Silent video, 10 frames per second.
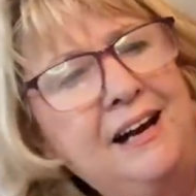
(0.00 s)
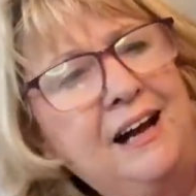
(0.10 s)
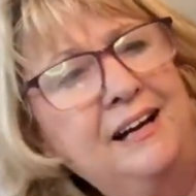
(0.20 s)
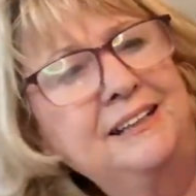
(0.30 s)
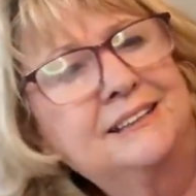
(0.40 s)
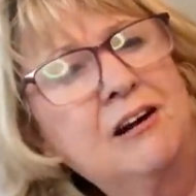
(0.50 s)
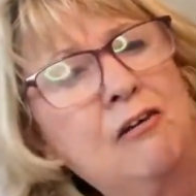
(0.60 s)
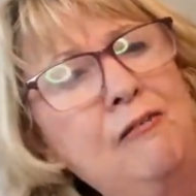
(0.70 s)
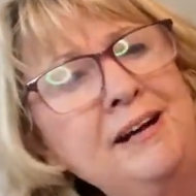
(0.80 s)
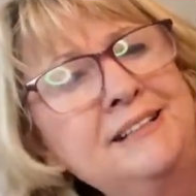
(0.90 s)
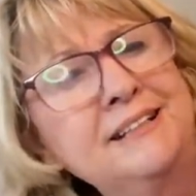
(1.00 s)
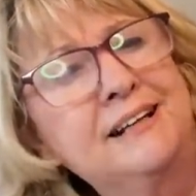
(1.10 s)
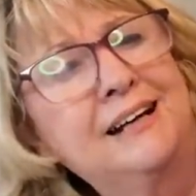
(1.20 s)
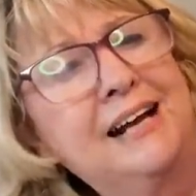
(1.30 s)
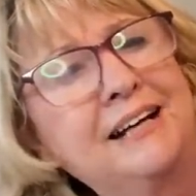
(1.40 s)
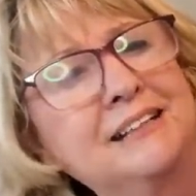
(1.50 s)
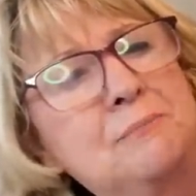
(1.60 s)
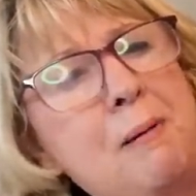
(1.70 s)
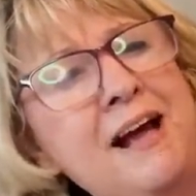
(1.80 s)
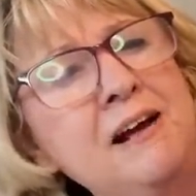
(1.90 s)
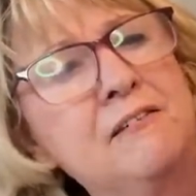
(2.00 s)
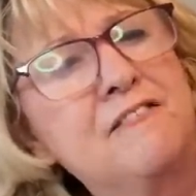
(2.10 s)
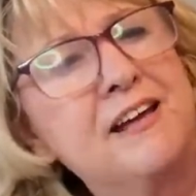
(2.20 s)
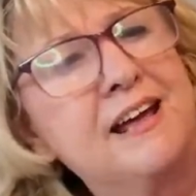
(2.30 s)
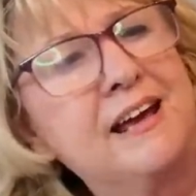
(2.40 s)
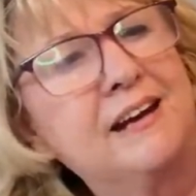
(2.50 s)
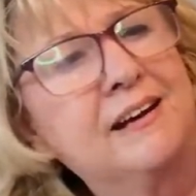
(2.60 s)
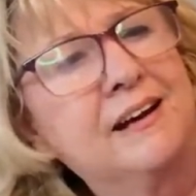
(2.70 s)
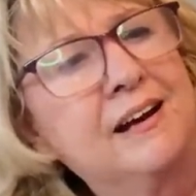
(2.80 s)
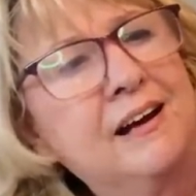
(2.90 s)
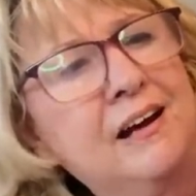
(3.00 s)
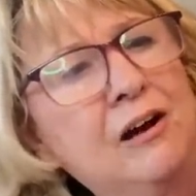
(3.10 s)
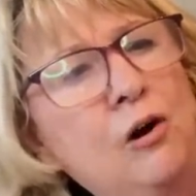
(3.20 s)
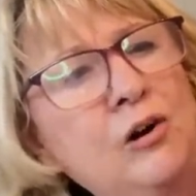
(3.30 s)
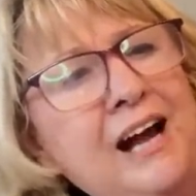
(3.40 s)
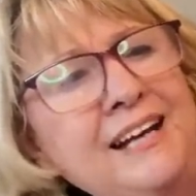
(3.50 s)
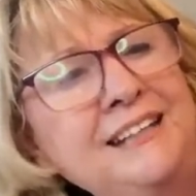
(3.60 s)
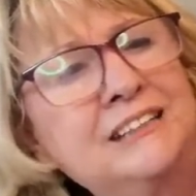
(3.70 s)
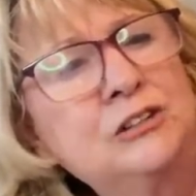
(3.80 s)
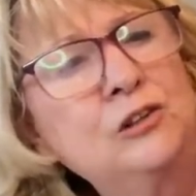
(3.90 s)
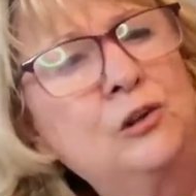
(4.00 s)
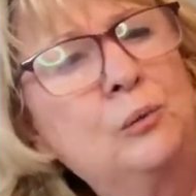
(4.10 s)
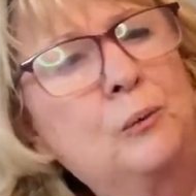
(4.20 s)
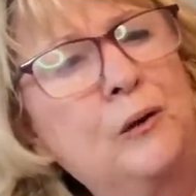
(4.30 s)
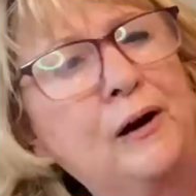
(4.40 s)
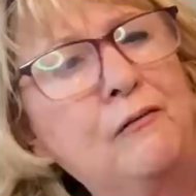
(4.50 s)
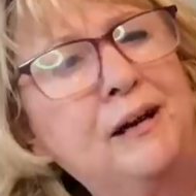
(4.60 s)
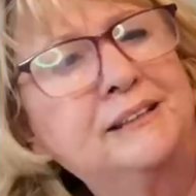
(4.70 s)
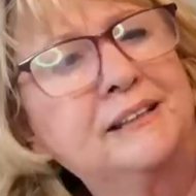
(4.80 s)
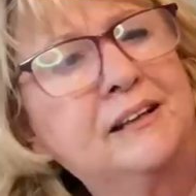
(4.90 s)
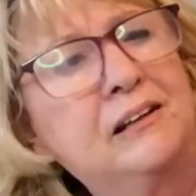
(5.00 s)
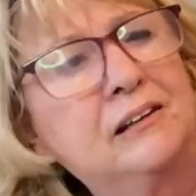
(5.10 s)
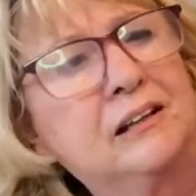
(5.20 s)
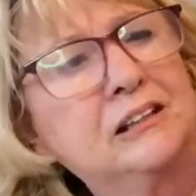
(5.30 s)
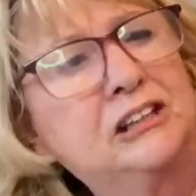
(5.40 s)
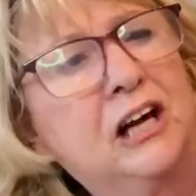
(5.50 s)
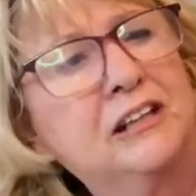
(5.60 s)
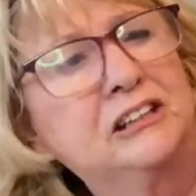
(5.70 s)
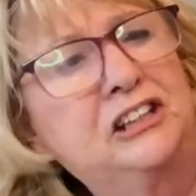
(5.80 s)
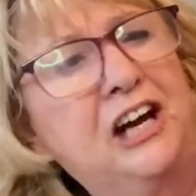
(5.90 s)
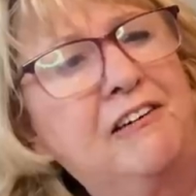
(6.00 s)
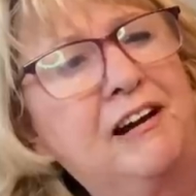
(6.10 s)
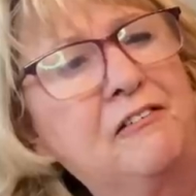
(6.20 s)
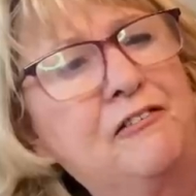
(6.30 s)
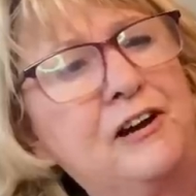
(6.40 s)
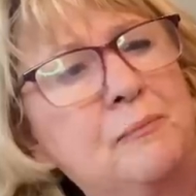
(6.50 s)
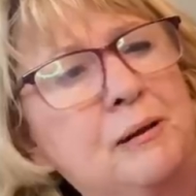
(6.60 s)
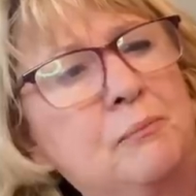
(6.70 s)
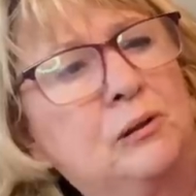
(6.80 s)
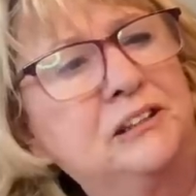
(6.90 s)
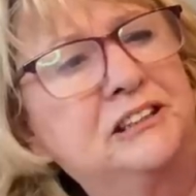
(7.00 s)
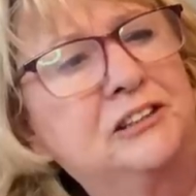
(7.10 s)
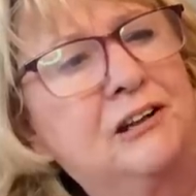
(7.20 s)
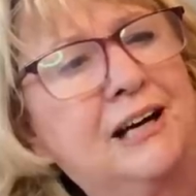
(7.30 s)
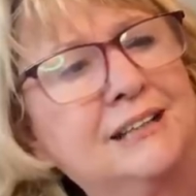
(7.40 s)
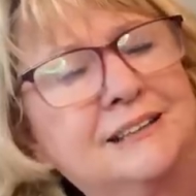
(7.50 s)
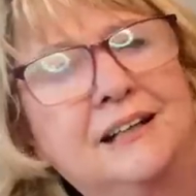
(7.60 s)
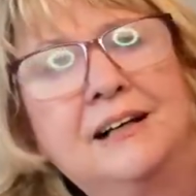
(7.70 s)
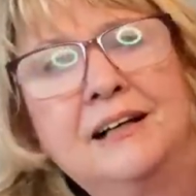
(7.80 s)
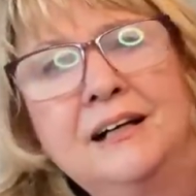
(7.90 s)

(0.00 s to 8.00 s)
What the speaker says: and it's got retinol in, it's Biovine, organic strawberry, retinol and cherry firming moisturiser.